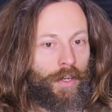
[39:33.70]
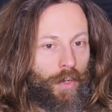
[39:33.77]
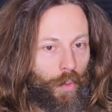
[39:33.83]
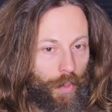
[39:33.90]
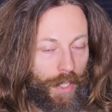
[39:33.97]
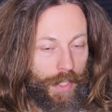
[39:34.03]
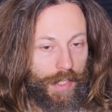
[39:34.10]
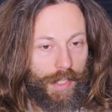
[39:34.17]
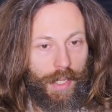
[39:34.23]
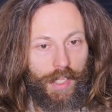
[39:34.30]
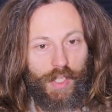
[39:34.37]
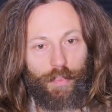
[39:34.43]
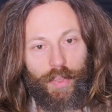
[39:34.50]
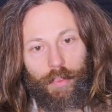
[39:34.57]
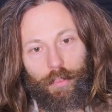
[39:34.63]

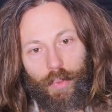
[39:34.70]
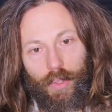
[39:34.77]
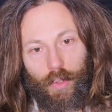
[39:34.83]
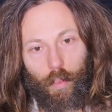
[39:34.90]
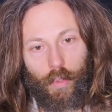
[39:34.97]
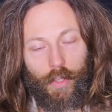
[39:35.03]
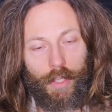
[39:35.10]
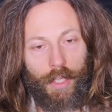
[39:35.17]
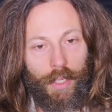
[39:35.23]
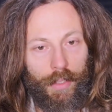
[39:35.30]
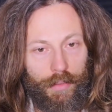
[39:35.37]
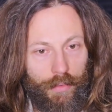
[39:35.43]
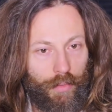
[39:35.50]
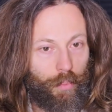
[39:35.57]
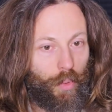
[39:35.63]
Renaissance people were
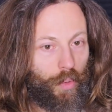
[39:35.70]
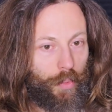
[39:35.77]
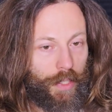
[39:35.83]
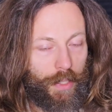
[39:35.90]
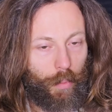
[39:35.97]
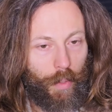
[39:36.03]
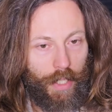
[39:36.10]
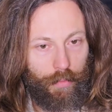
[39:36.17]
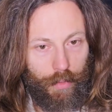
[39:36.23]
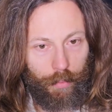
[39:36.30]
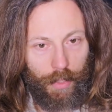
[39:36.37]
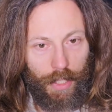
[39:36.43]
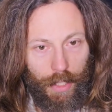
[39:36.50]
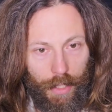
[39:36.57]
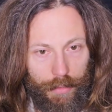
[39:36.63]
not moving away
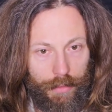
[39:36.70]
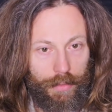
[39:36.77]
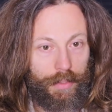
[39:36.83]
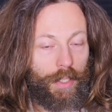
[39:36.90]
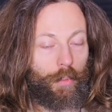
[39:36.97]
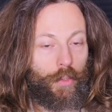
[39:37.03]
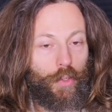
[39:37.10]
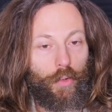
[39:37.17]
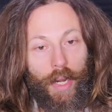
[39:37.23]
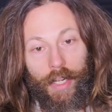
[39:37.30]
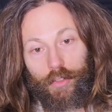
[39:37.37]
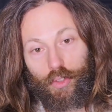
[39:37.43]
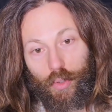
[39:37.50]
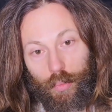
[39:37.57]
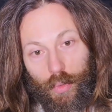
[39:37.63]
from God, they were
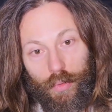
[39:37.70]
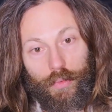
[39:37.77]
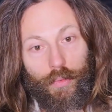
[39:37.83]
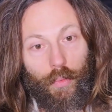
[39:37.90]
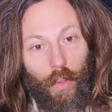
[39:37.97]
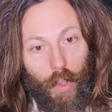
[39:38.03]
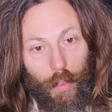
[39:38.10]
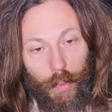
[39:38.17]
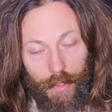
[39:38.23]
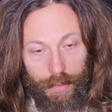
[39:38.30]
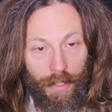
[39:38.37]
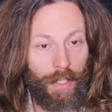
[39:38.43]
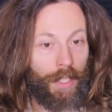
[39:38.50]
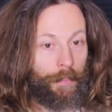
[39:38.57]
trying to move forward.